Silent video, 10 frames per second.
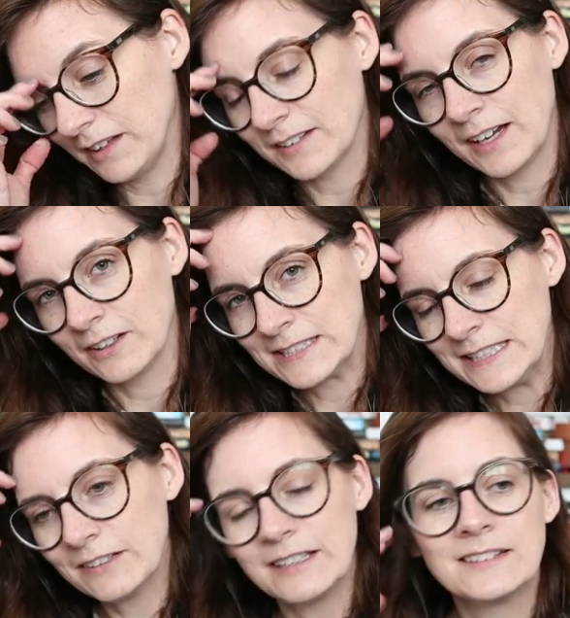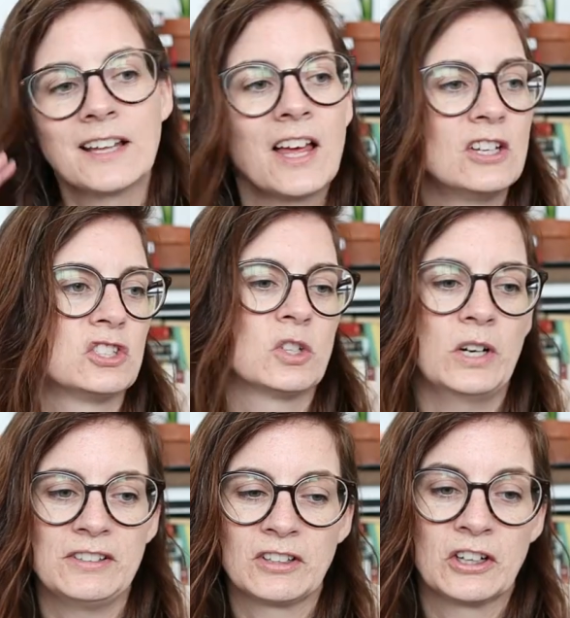the entire series.
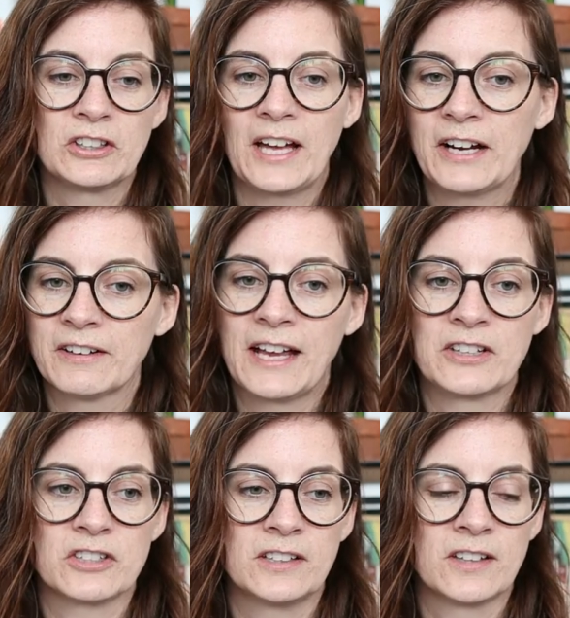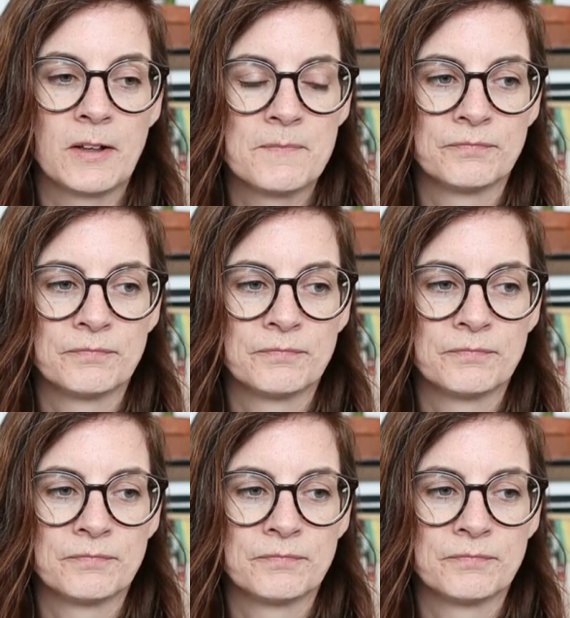Joyce, her diary entries,